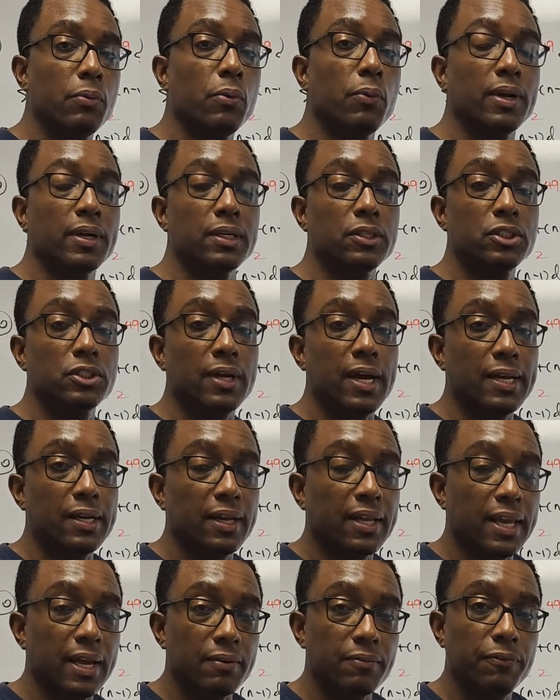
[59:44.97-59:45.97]
and we want to try
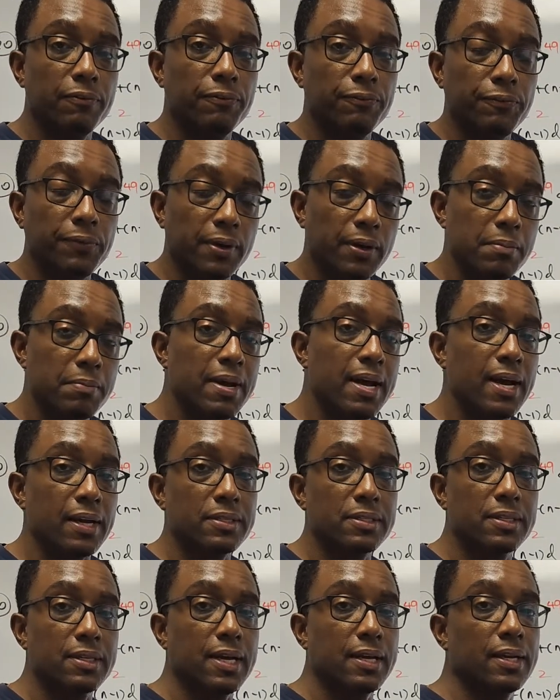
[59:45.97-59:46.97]
to get full
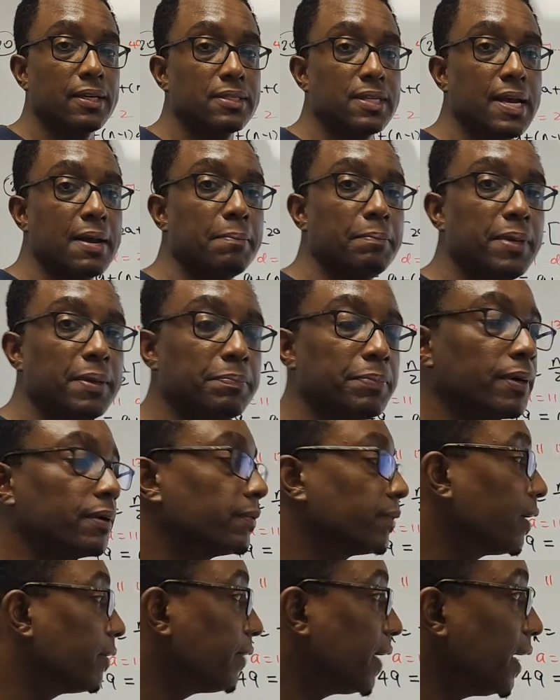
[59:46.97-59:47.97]
marks in that exam paper.
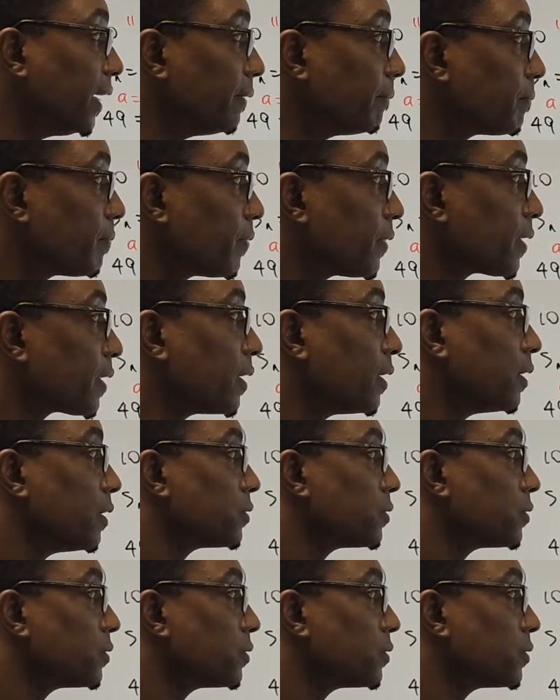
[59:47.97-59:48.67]
Alright?